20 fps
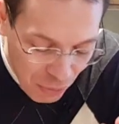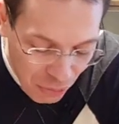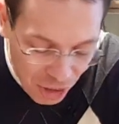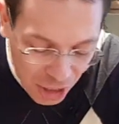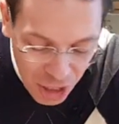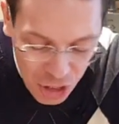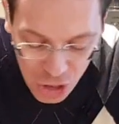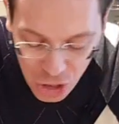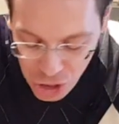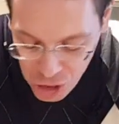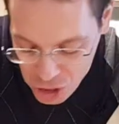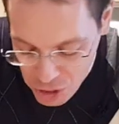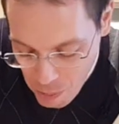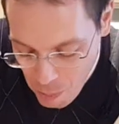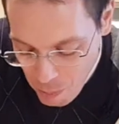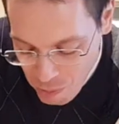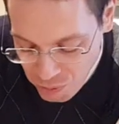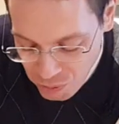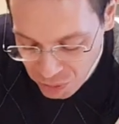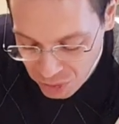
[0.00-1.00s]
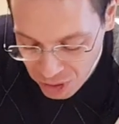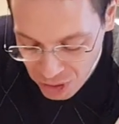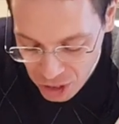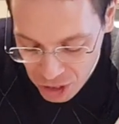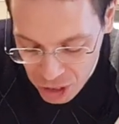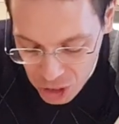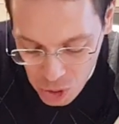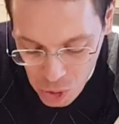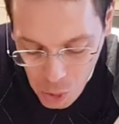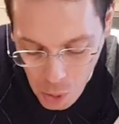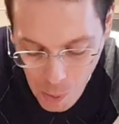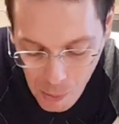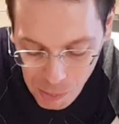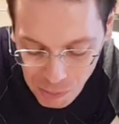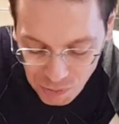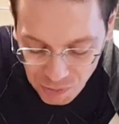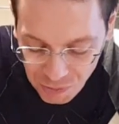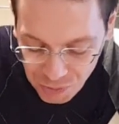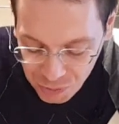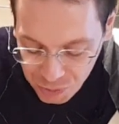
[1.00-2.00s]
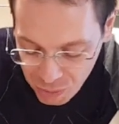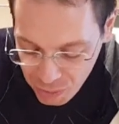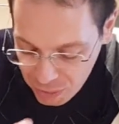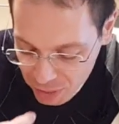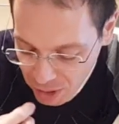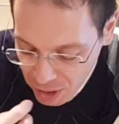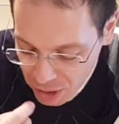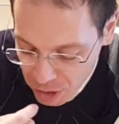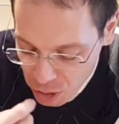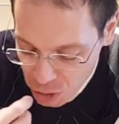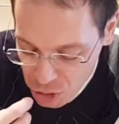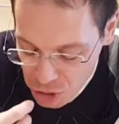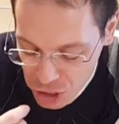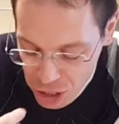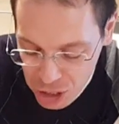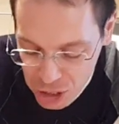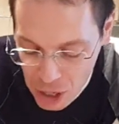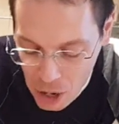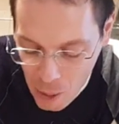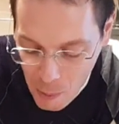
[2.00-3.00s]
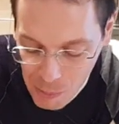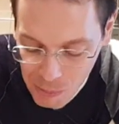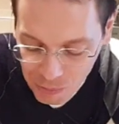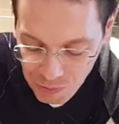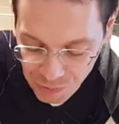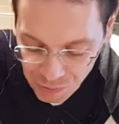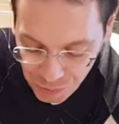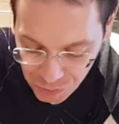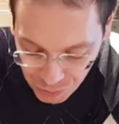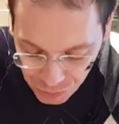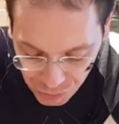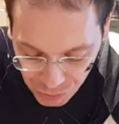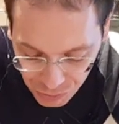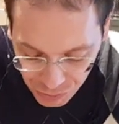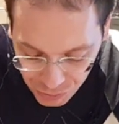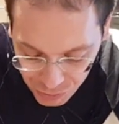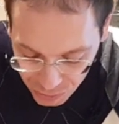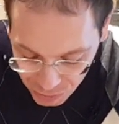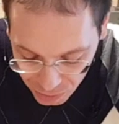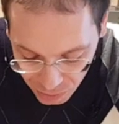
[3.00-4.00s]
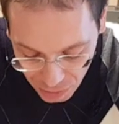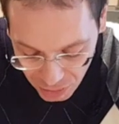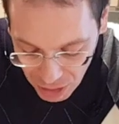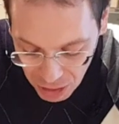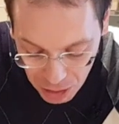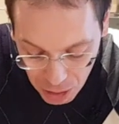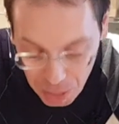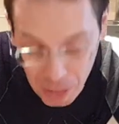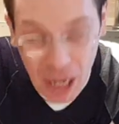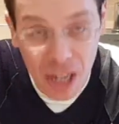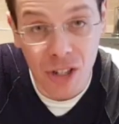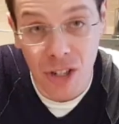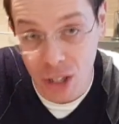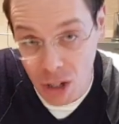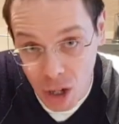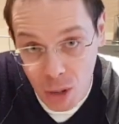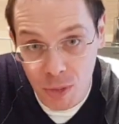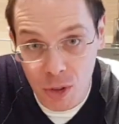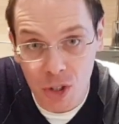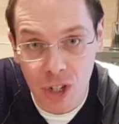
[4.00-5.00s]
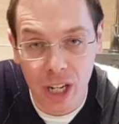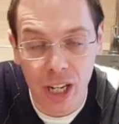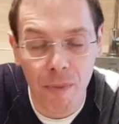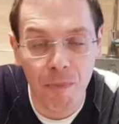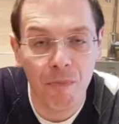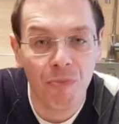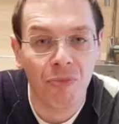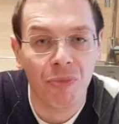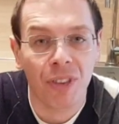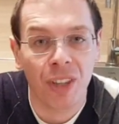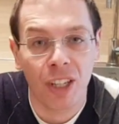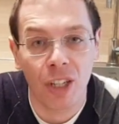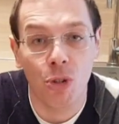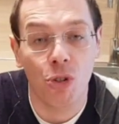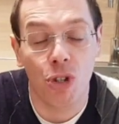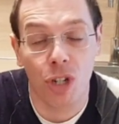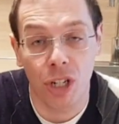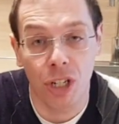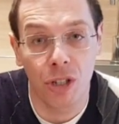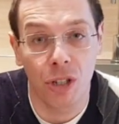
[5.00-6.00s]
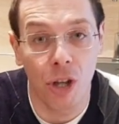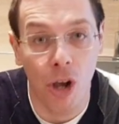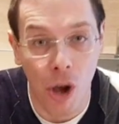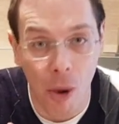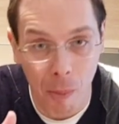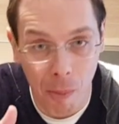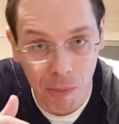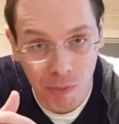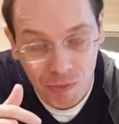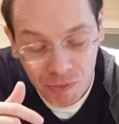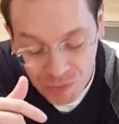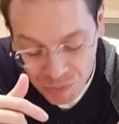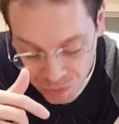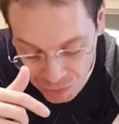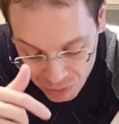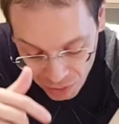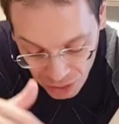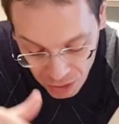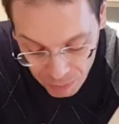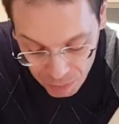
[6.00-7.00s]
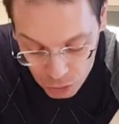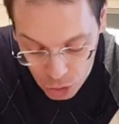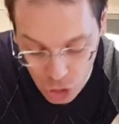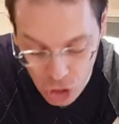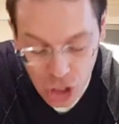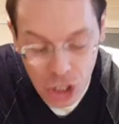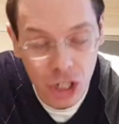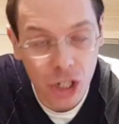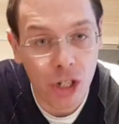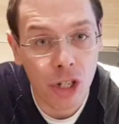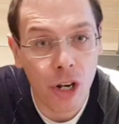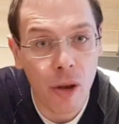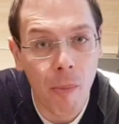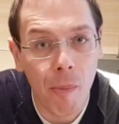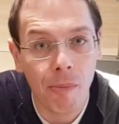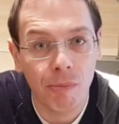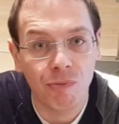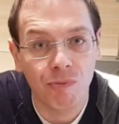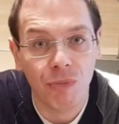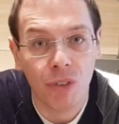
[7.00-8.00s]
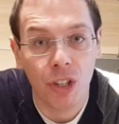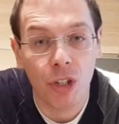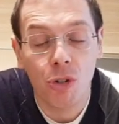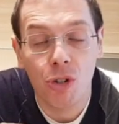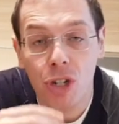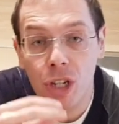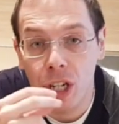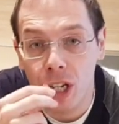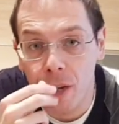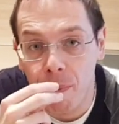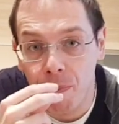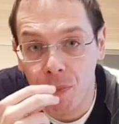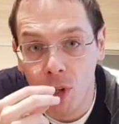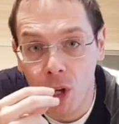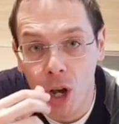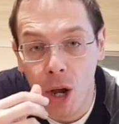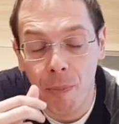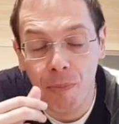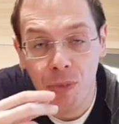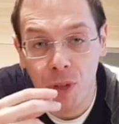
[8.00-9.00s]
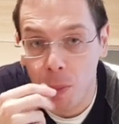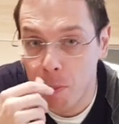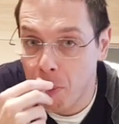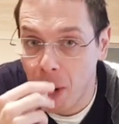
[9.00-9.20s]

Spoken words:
Delicious. You see the basil, obviously. You see the cheese. You see the